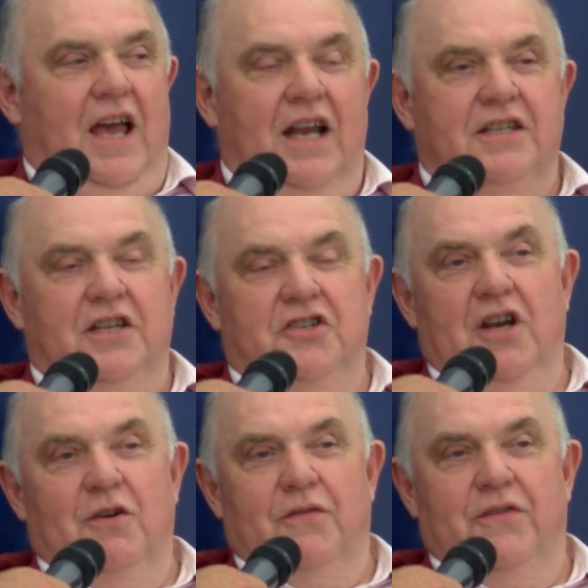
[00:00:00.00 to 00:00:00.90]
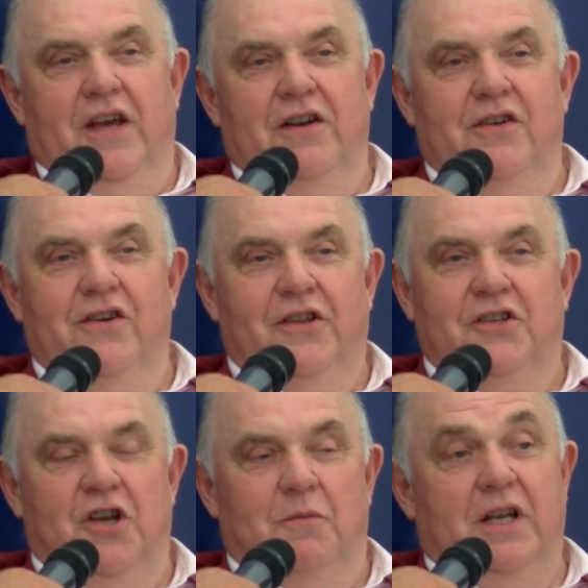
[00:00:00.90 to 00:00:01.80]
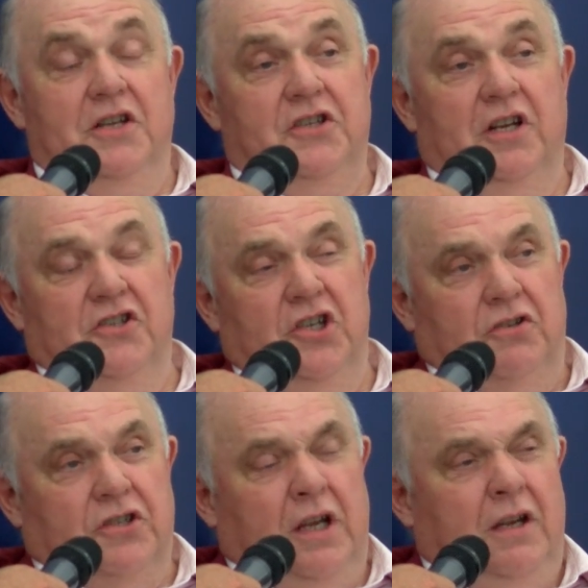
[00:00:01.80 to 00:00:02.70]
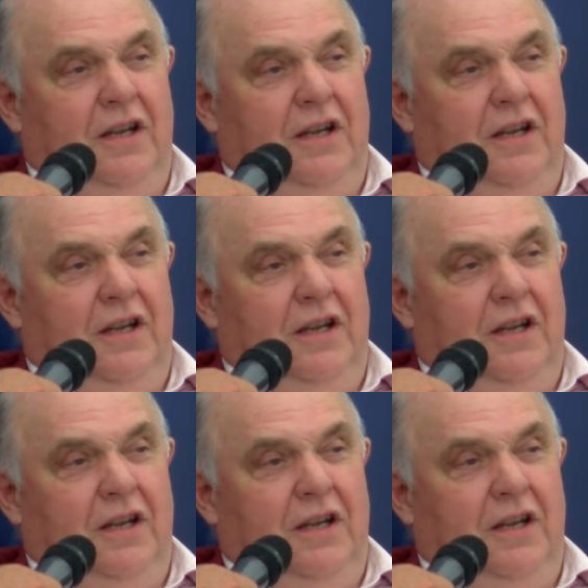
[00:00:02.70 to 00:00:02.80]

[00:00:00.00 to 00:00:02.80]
I said, you know what, Fiona, you got the job. Can you start Tuesday?